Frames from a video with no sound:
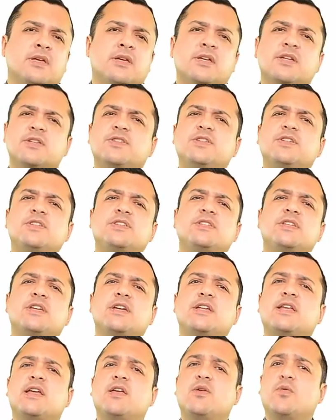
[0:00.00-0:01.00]
C C N
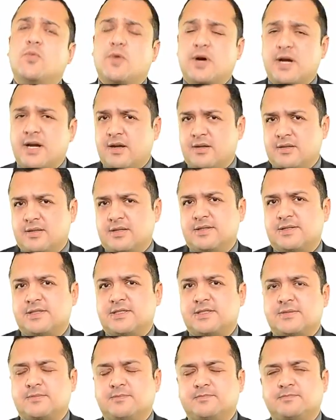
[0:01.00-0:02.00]
A
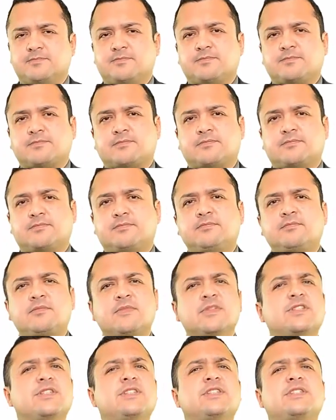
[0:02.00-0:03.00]
Wireless.
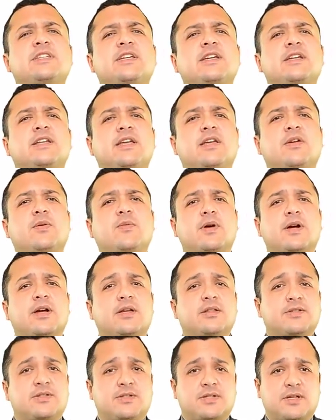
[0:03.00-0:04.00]
C C N A
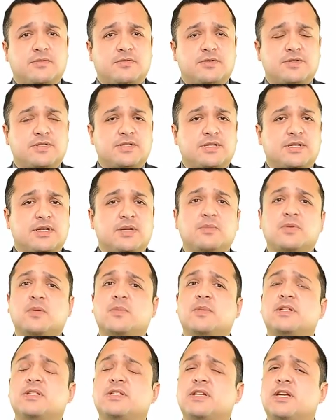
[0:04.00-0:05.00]
Wireless covers the
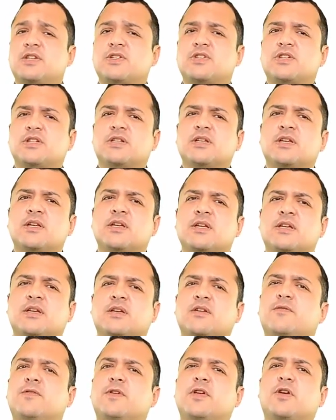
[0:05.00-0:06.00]
implementation,
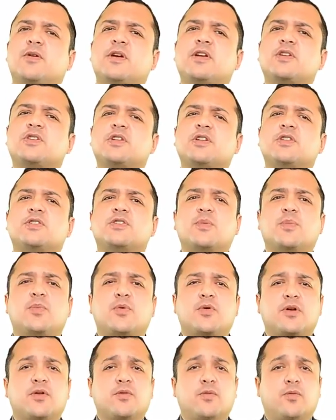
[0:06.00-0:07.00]
configuration, and
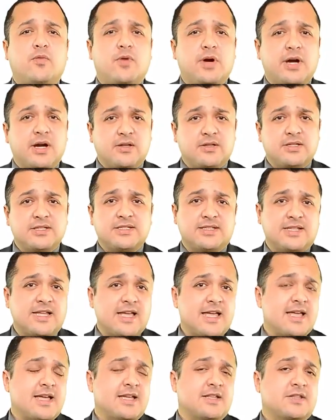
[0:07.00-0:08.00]
support of wireless
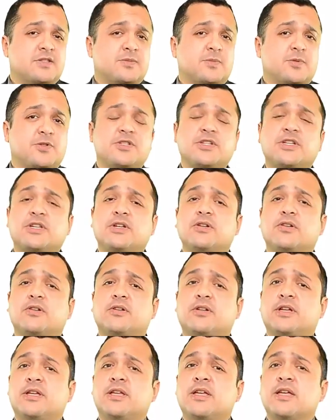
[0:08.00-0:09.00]
LANs,
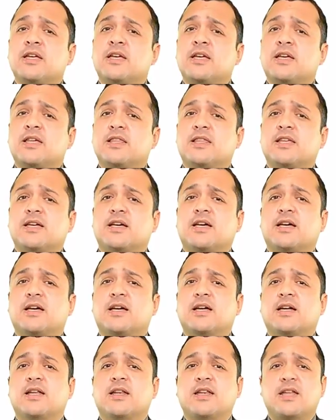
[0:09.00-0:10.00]
particularly
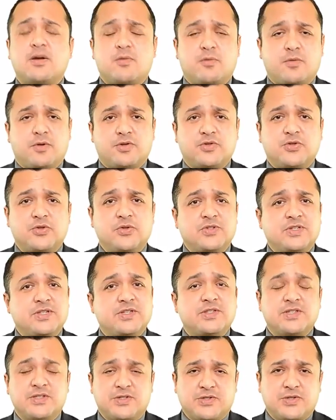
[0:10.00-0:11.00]
the networks using
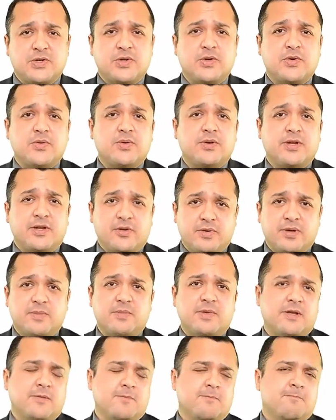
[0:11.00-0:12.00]
Cisco
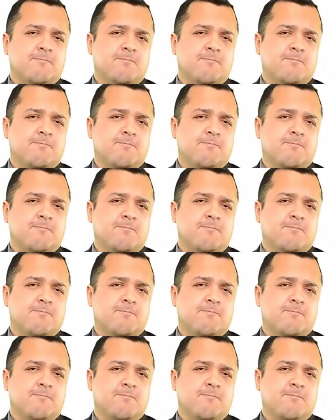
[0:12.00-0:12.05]
equipment.